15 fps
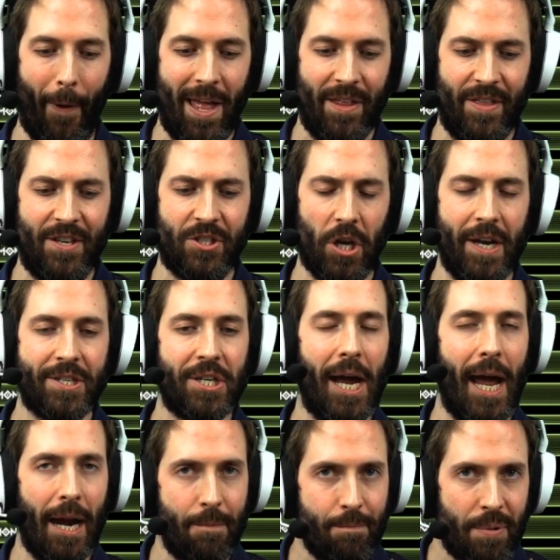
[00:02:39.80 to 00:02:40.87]
These guys
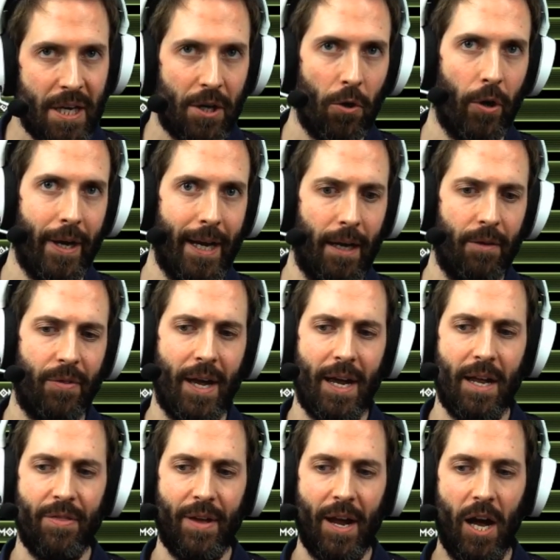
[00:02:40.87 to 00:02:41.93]
can be annoying.
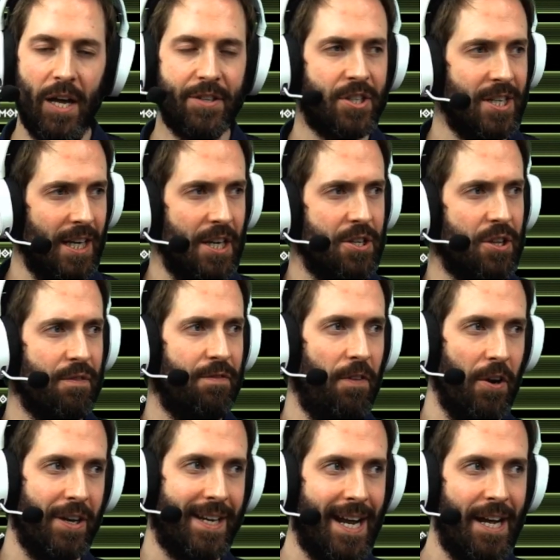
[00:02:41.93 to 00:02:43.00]
They are still under the
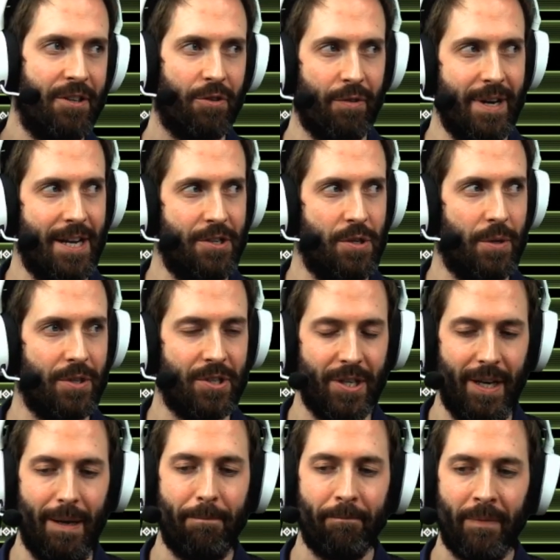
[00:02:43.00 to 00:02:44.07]
fodder category, as you can
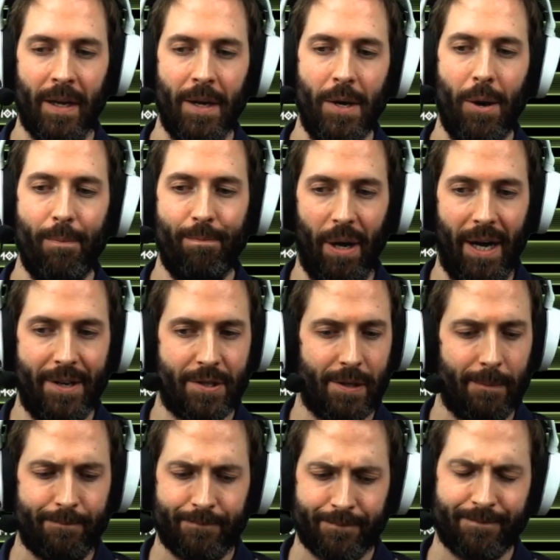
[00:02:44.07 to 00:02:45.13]
see, but
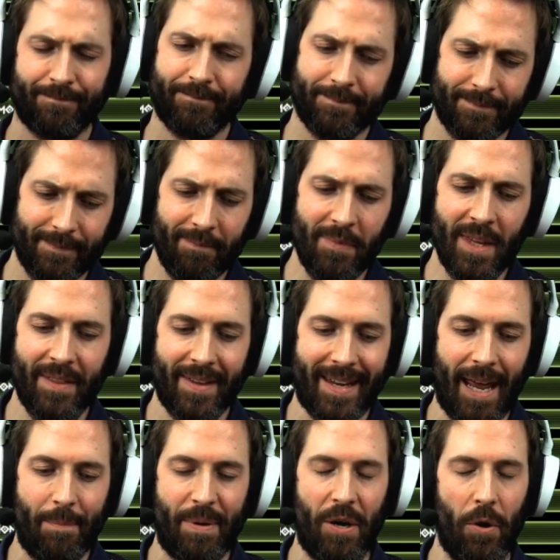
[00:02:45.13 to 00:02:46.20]
they
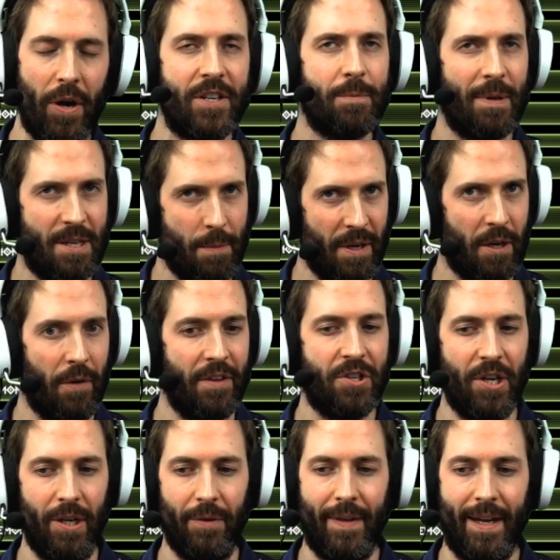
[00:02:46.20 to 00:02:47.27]
can be annoying, especially when they got the
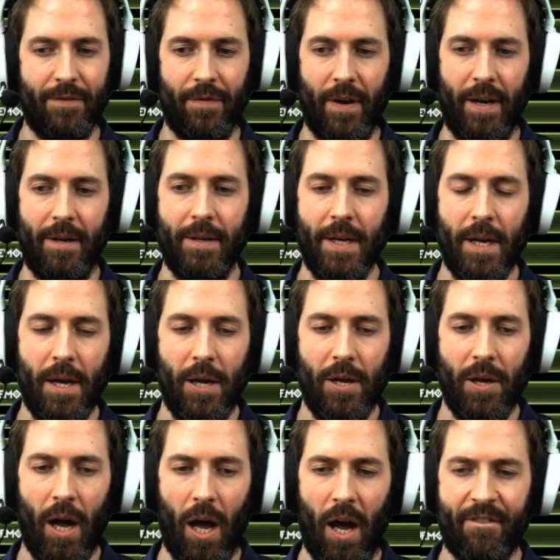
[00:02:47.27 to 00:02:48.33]
shield. That's very
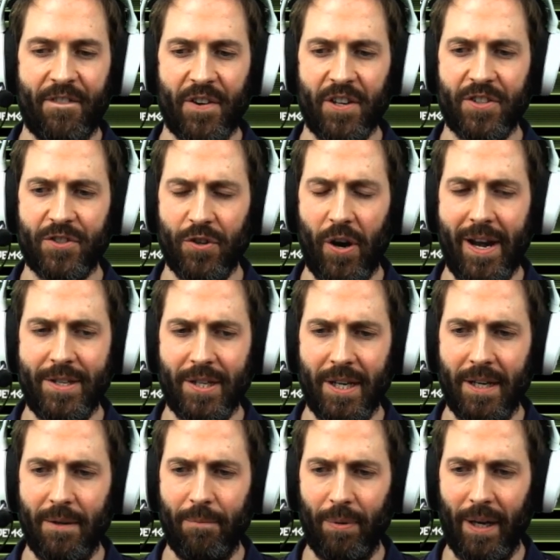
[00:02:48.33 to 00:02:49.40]

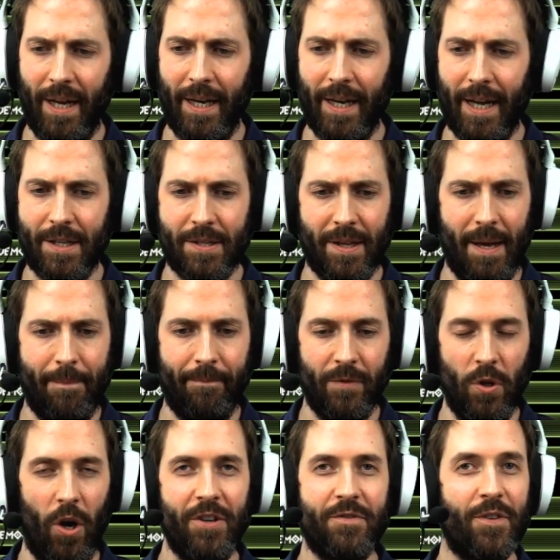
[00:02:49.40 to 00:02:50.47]
frustrating playing against them.
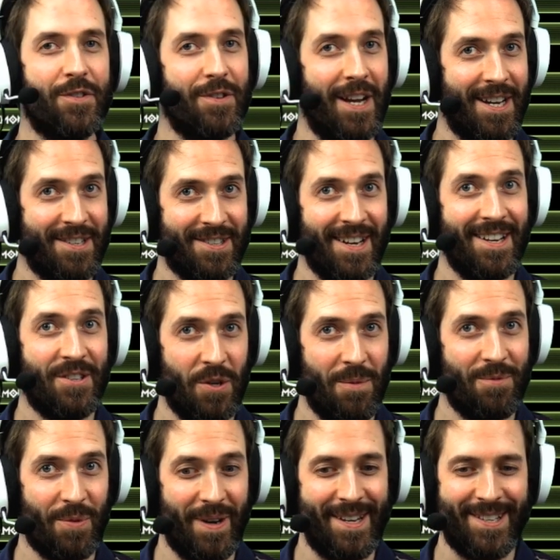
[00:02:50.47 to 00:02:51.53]
Not as frustrating as Doom
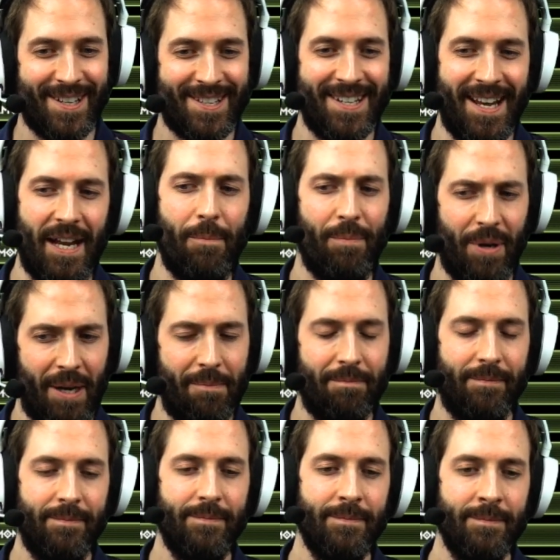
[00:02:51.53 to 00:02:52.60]
2016, but
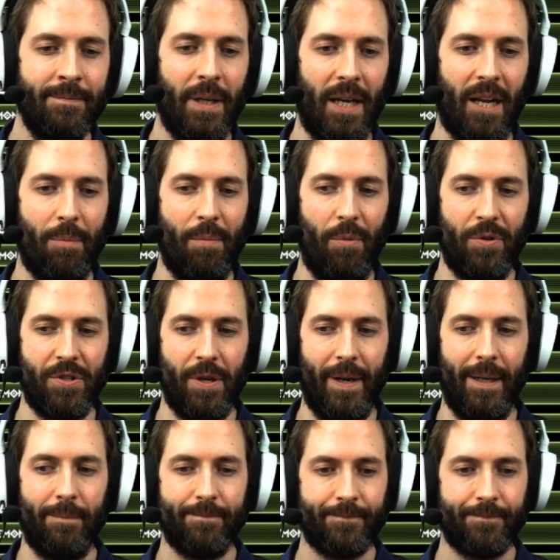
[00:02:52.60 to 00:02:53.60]
a little bit more so here.